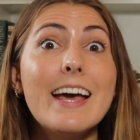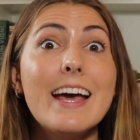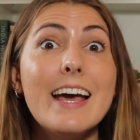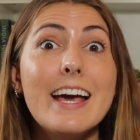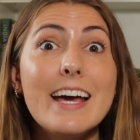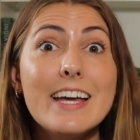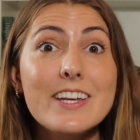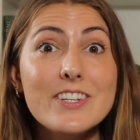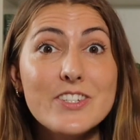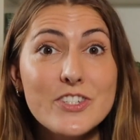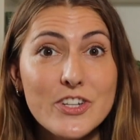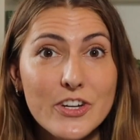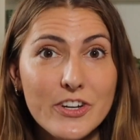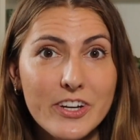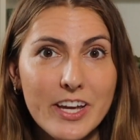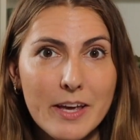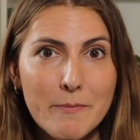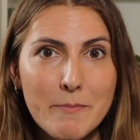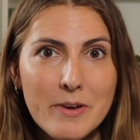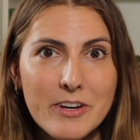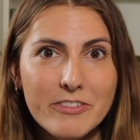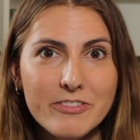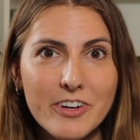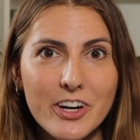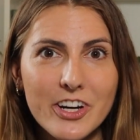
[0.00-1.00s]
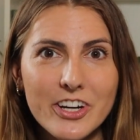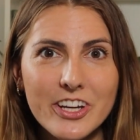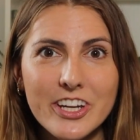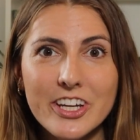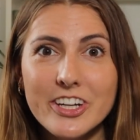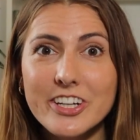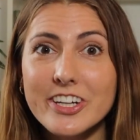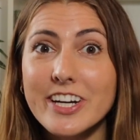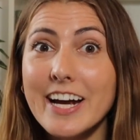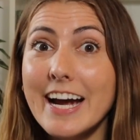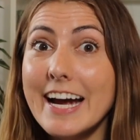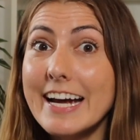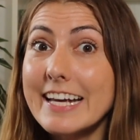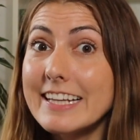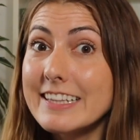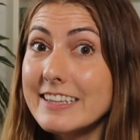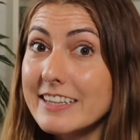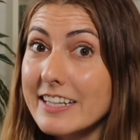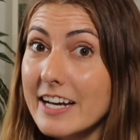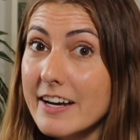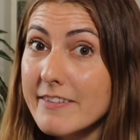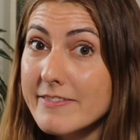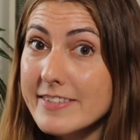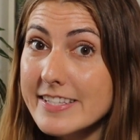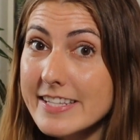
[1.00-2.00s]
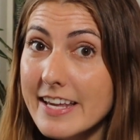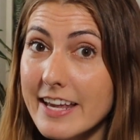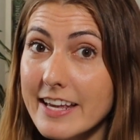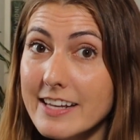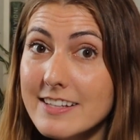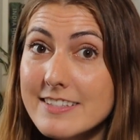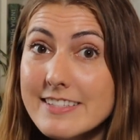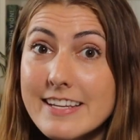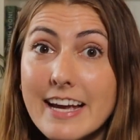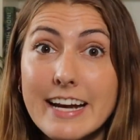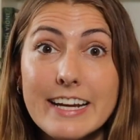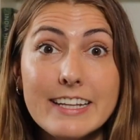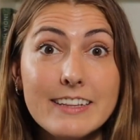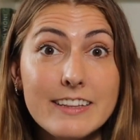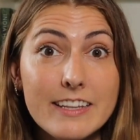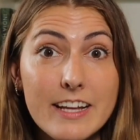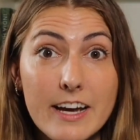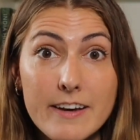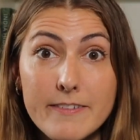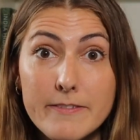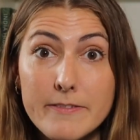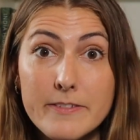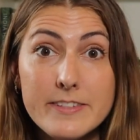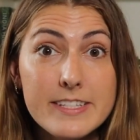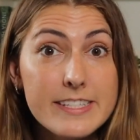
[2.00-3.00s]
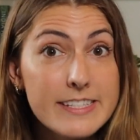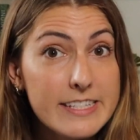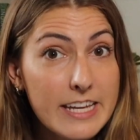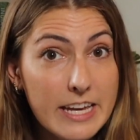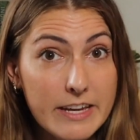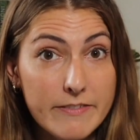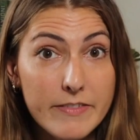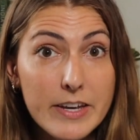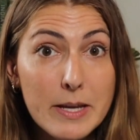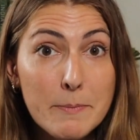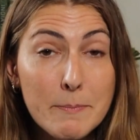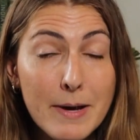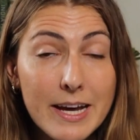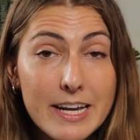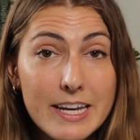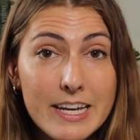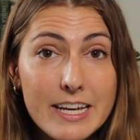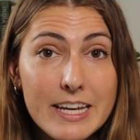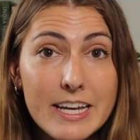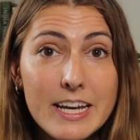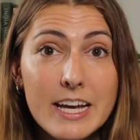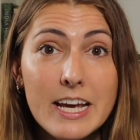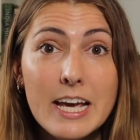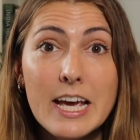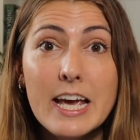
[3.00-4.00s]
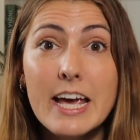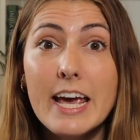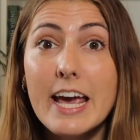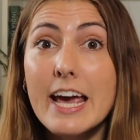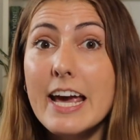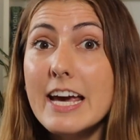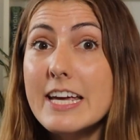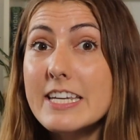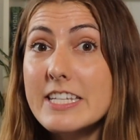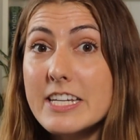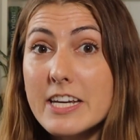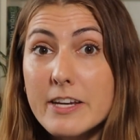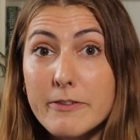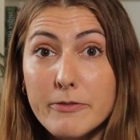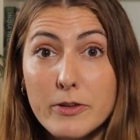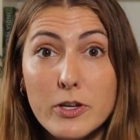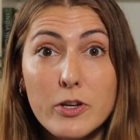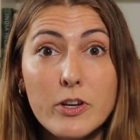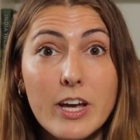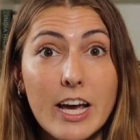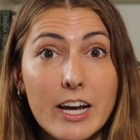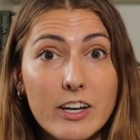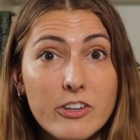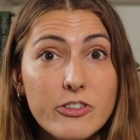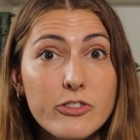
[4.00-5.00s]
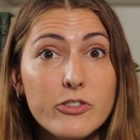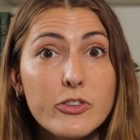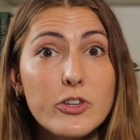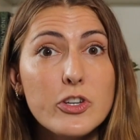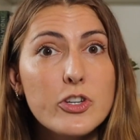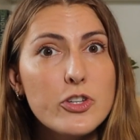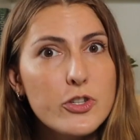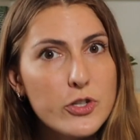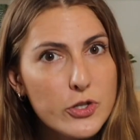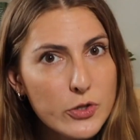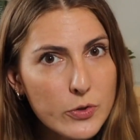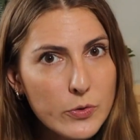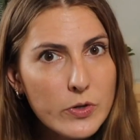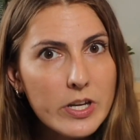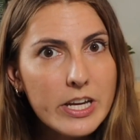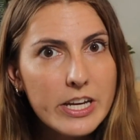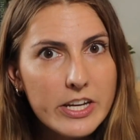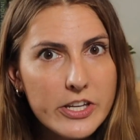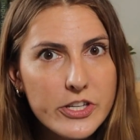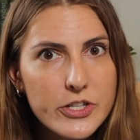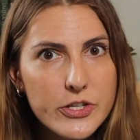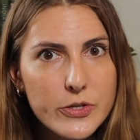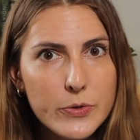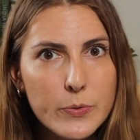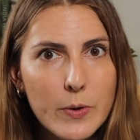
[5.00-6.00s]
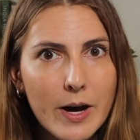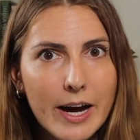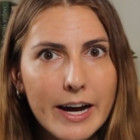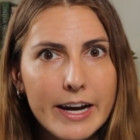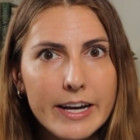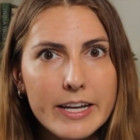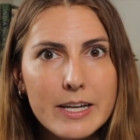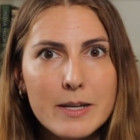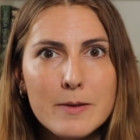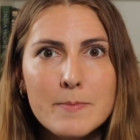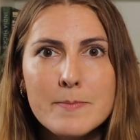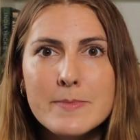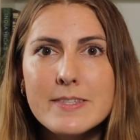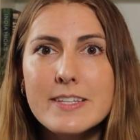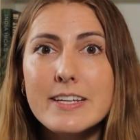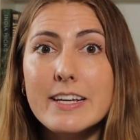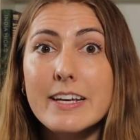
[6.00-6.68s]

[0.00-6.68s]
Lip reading: And don't get me wrong here, I love sales, I love saving money, And if you actually do need 2 items,